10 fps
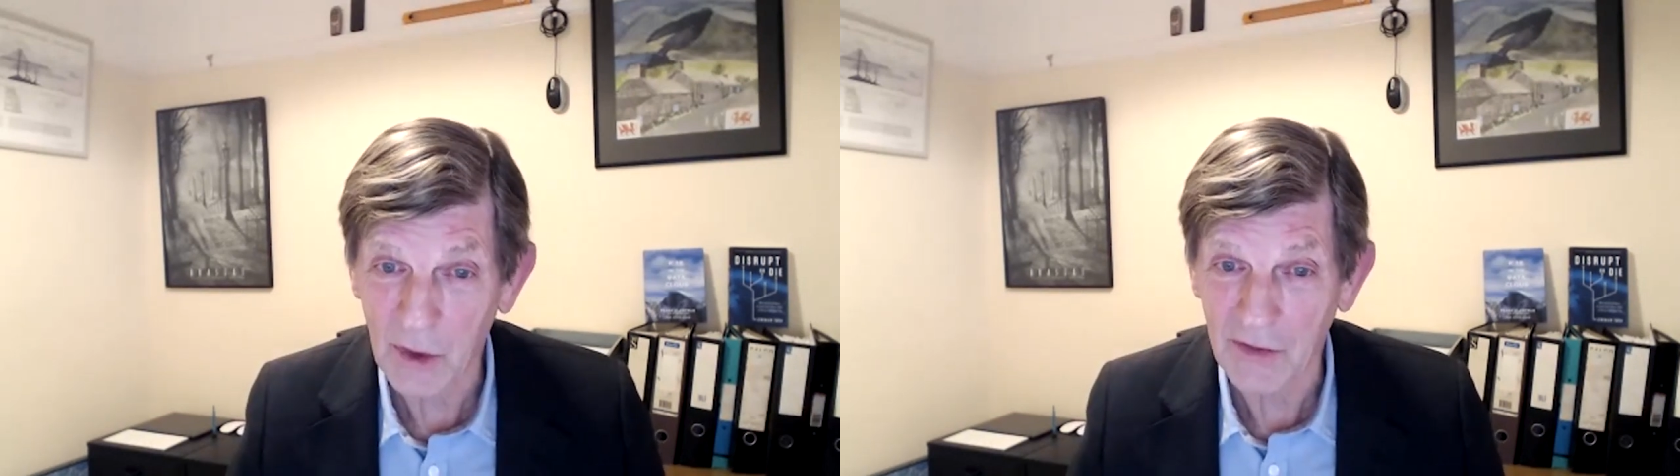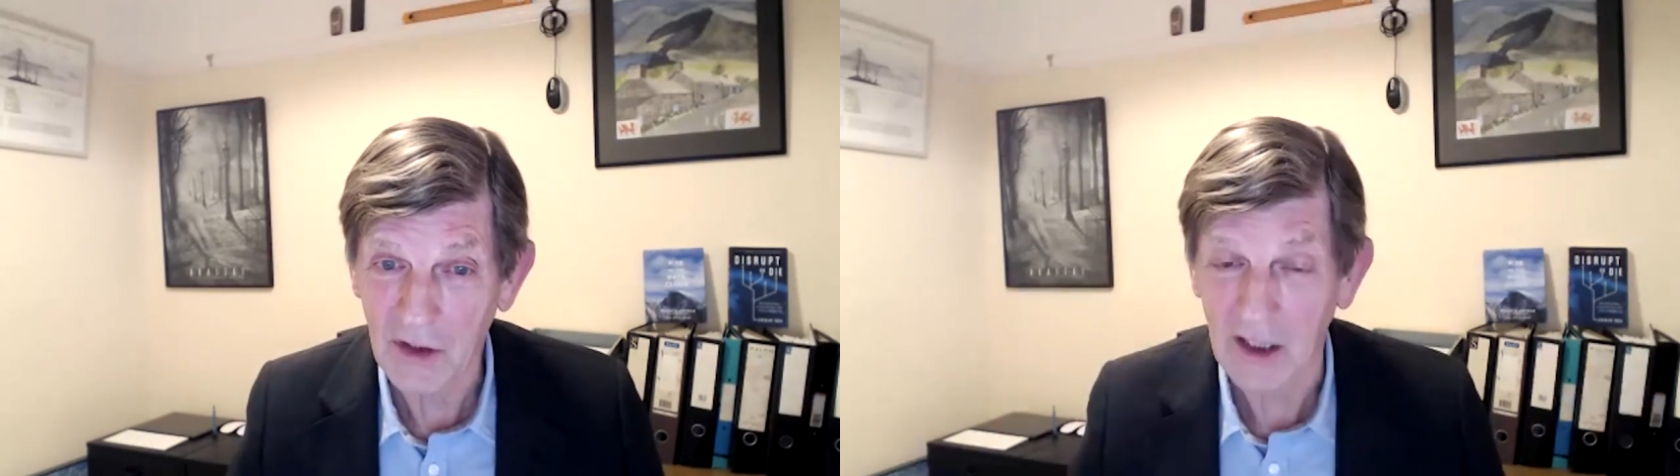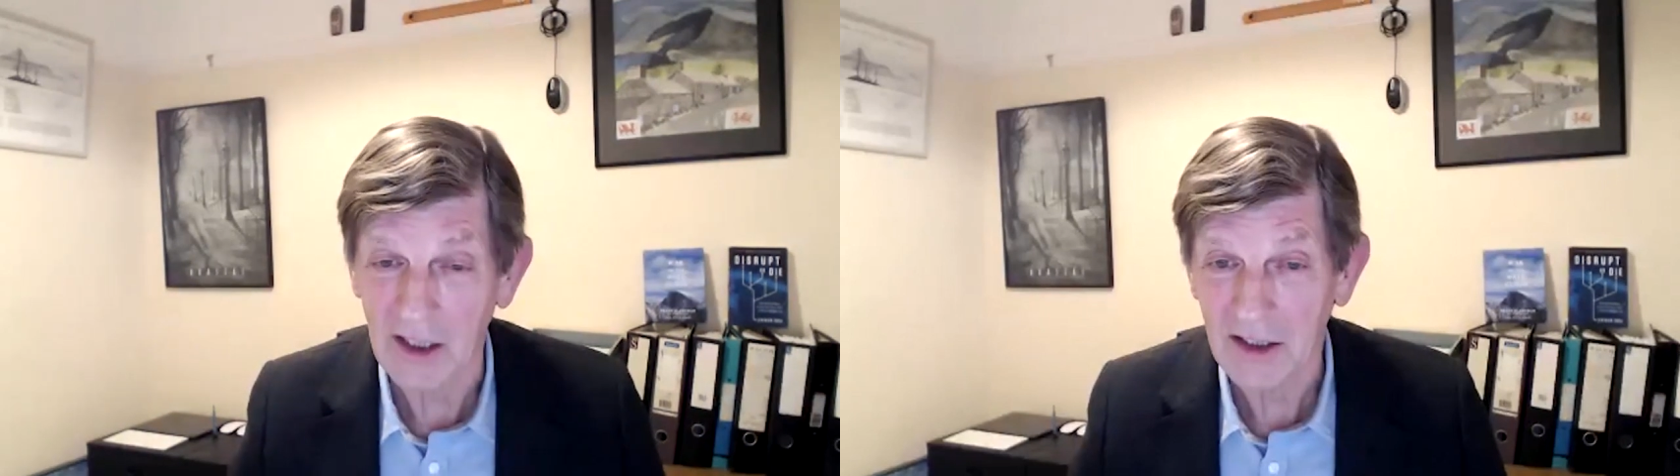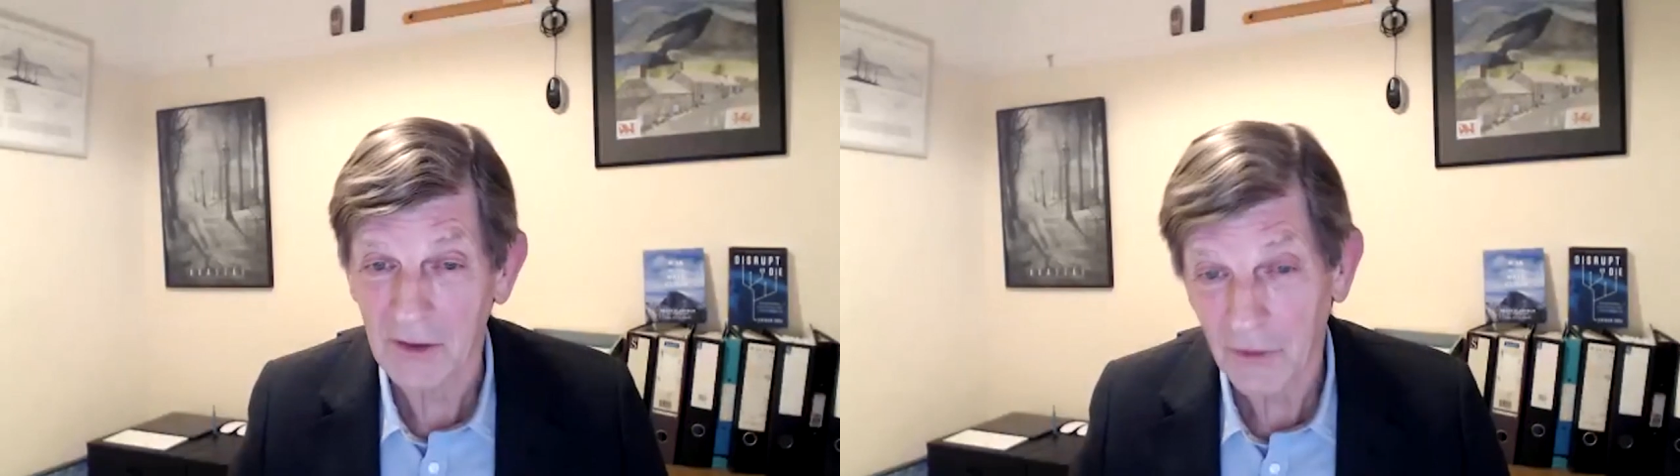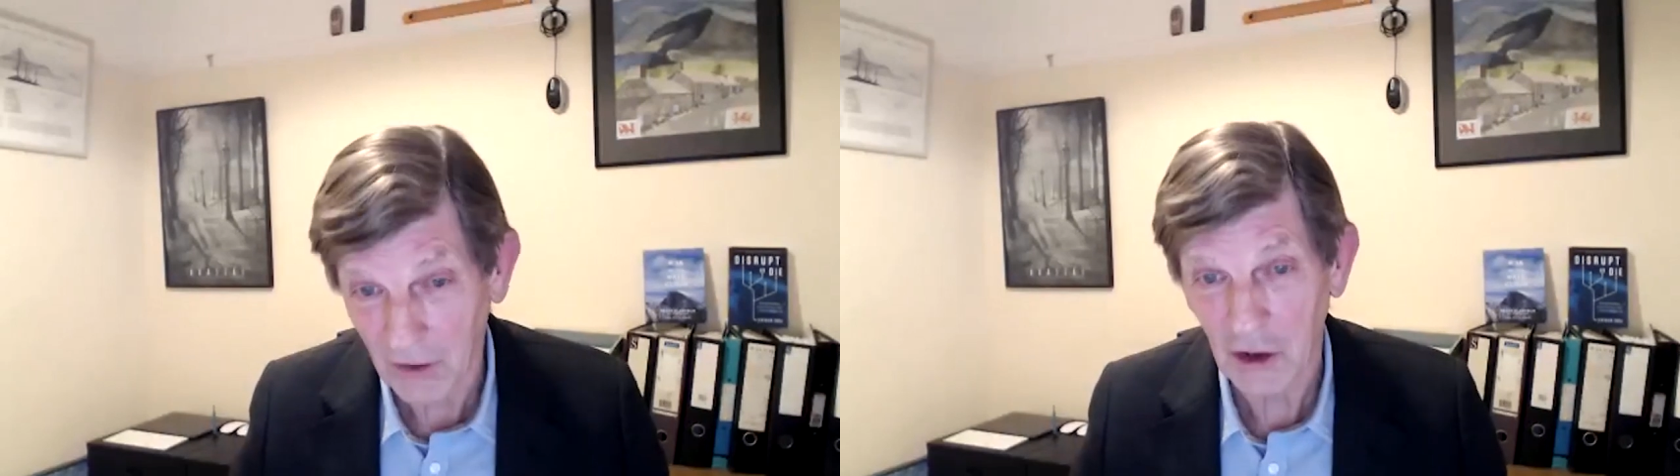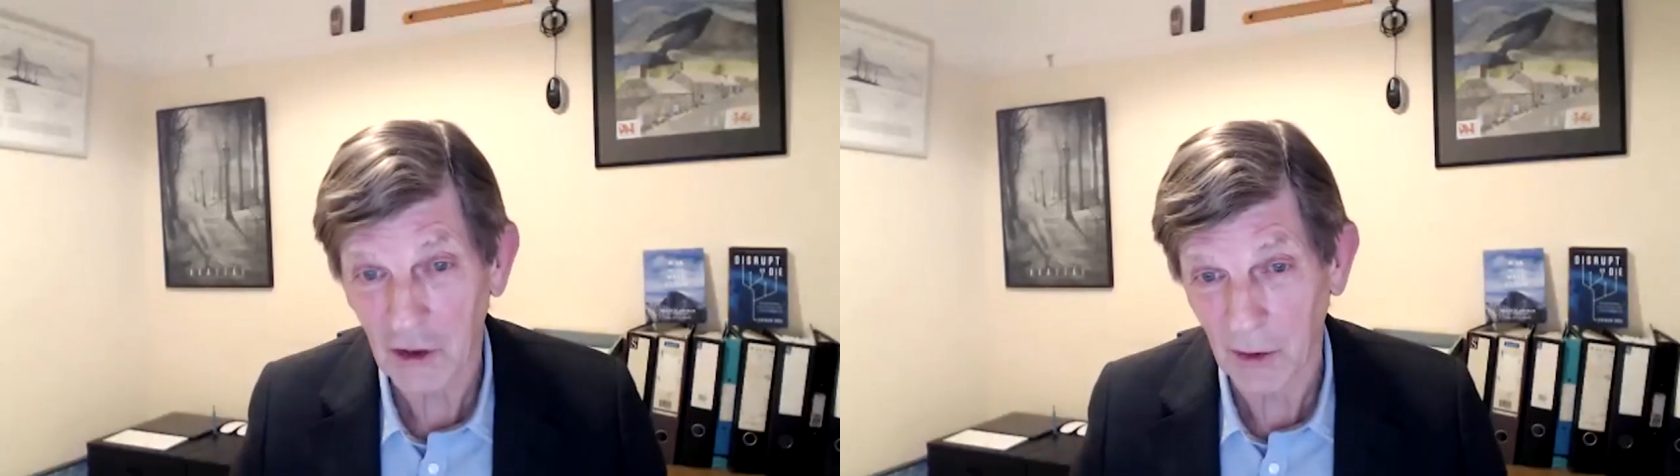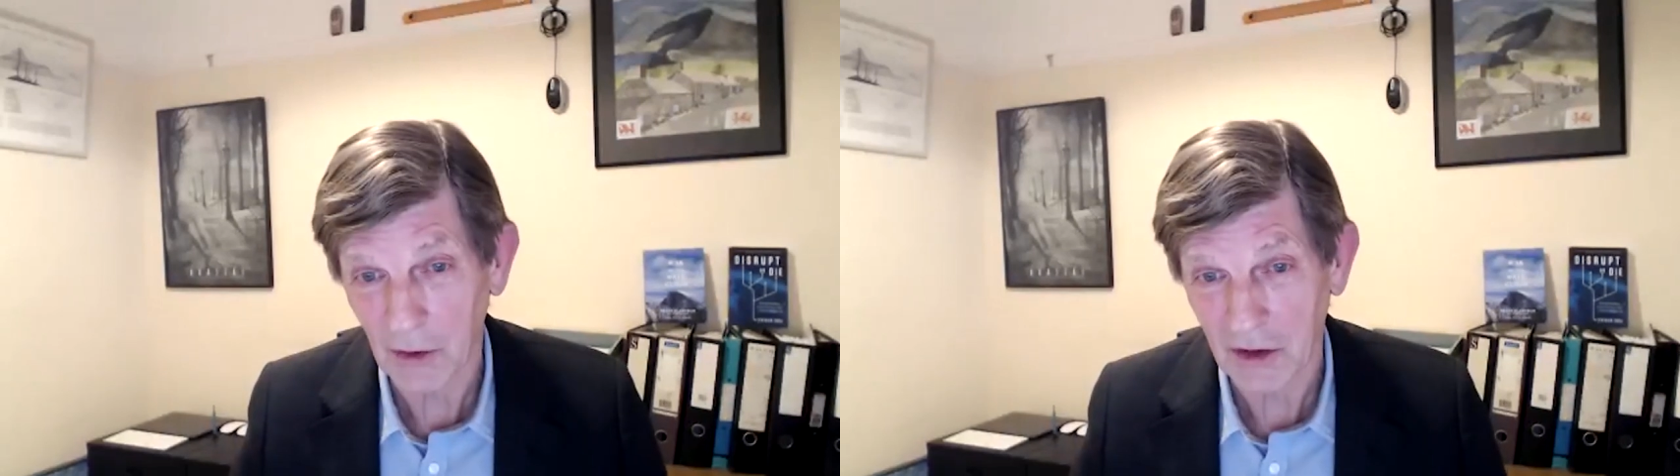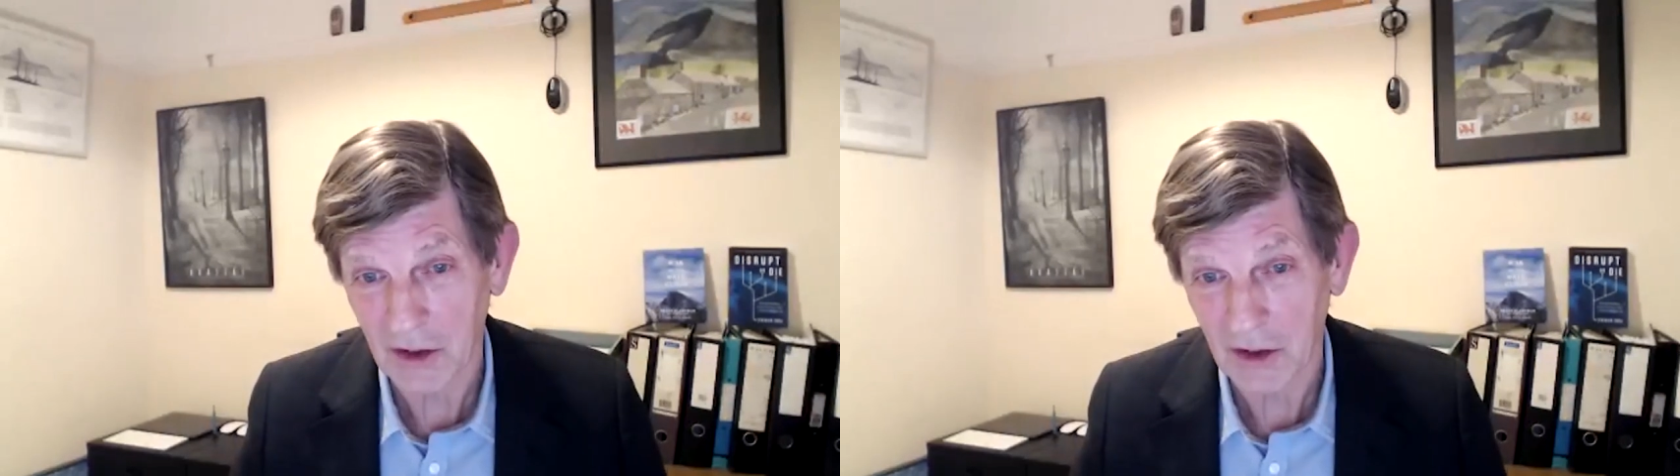We've got Fungible's